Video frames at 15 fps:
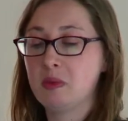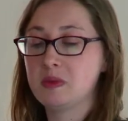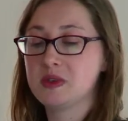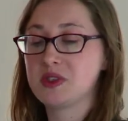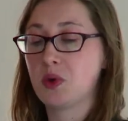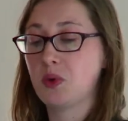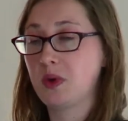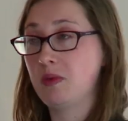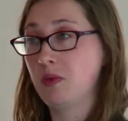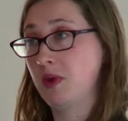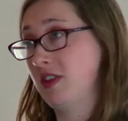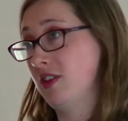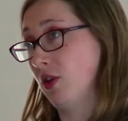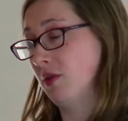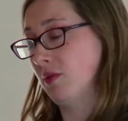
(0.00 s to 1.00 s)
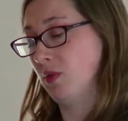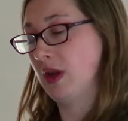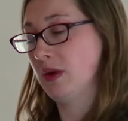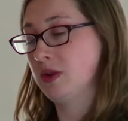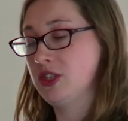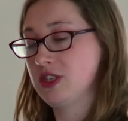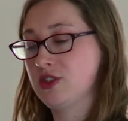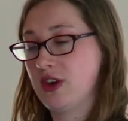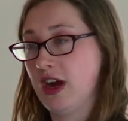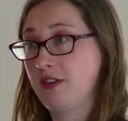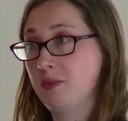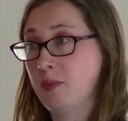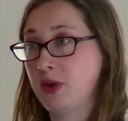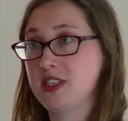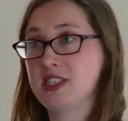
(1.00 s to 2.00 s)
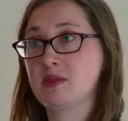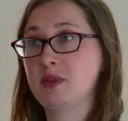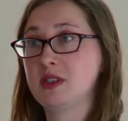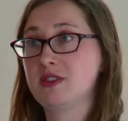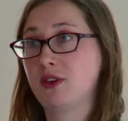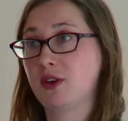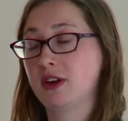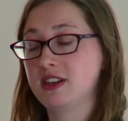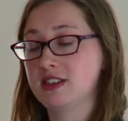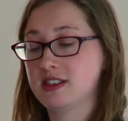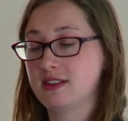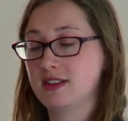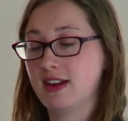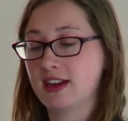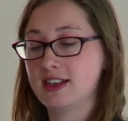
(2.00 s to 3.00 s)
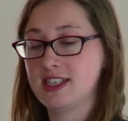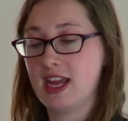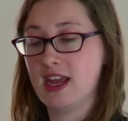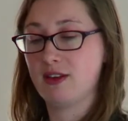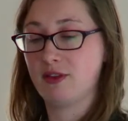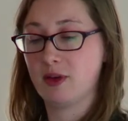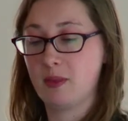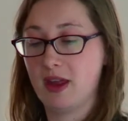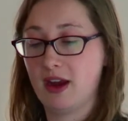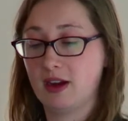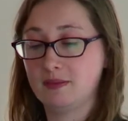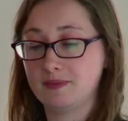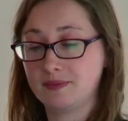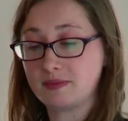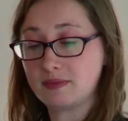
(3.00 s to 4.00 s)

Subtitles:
So we thought, well, we'll just draft principles for it and take it from there.